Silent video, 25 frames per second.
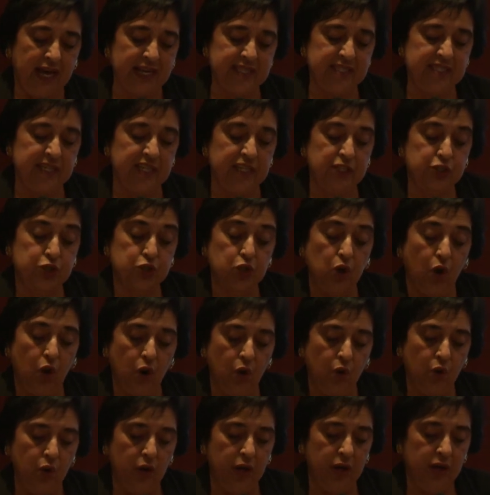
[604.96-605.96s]
as the
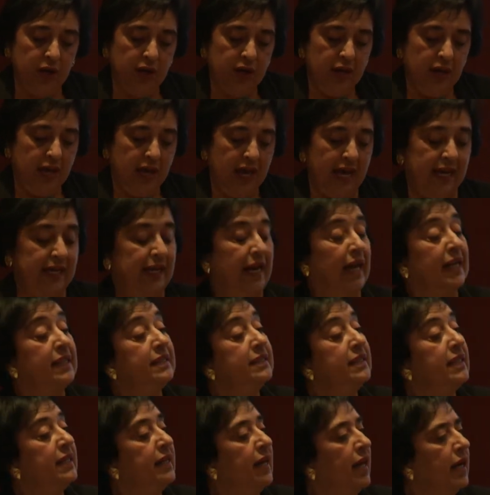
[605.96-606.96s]
sole and
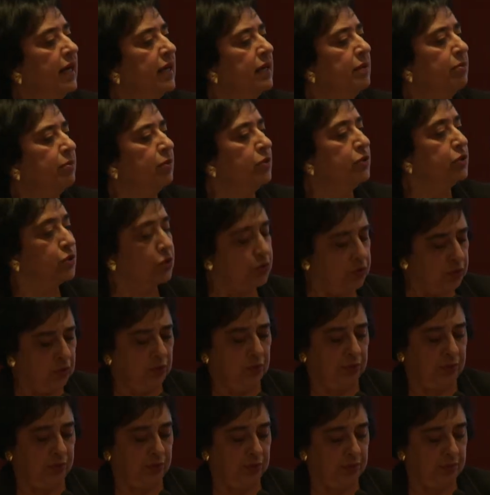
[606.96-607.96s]
undeniable
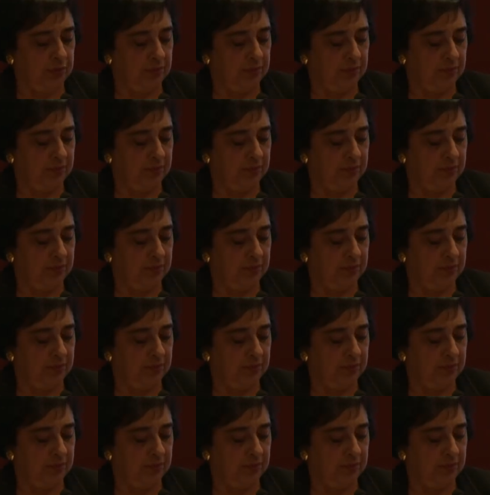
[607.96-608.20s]
truth,